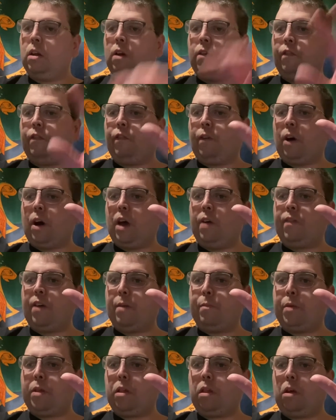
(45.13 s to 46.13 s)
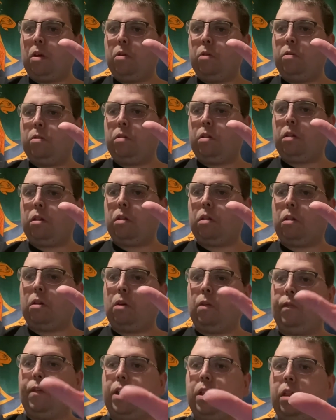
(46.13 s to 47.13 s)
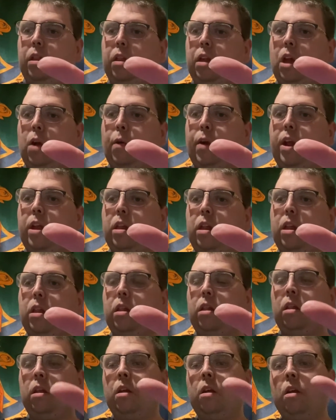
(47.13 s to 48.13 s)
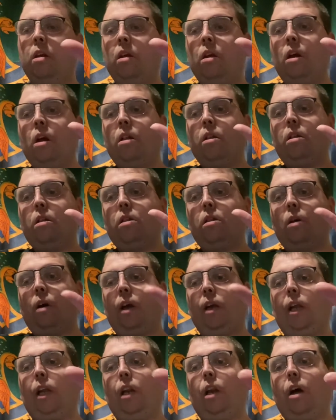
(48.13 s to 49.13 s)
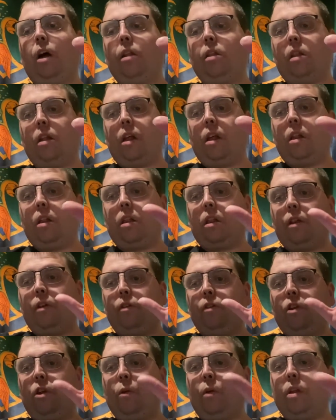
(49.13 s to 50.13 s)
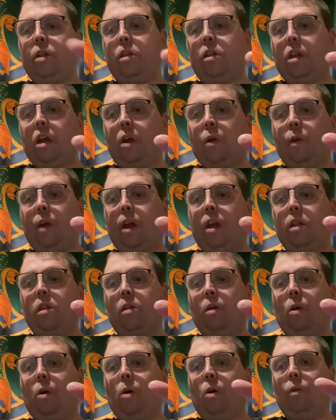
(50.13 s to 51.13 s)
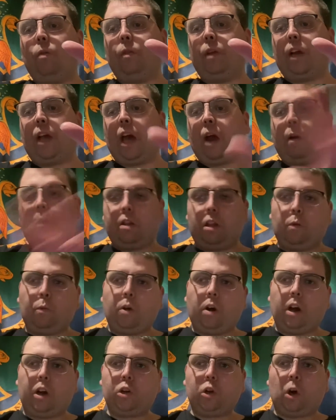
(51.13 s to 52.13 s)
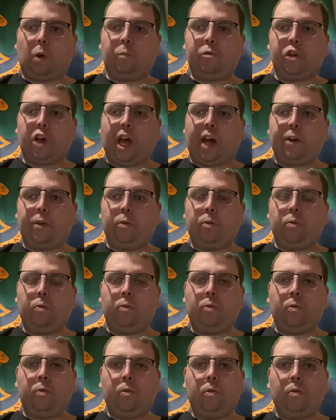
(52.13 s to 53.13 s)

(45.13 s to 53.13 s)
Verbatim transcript: five episodes of this series. It's Tyler Lutz's newest series on the Character Workshop channel.